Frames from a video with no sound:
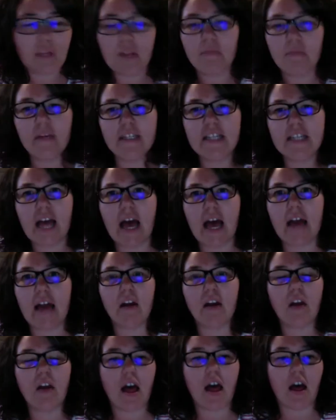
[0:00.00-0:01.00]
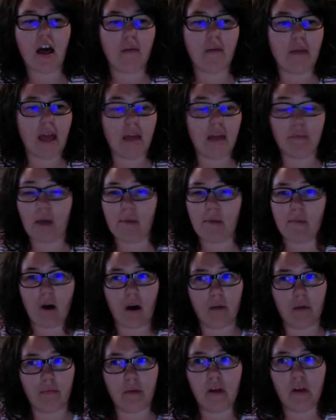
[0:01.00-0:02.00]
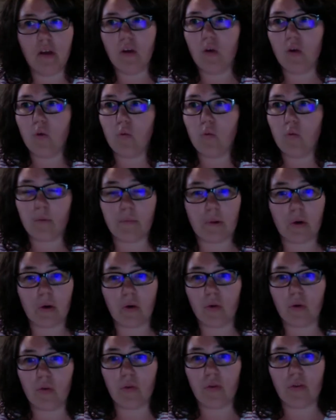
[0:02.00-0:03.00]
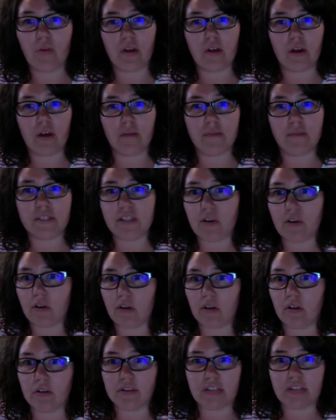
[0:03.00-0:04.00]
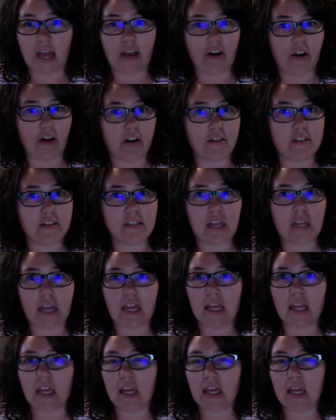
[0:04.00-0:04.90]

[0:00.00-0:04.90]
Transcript: My dad and my mom were both serial dieters, like,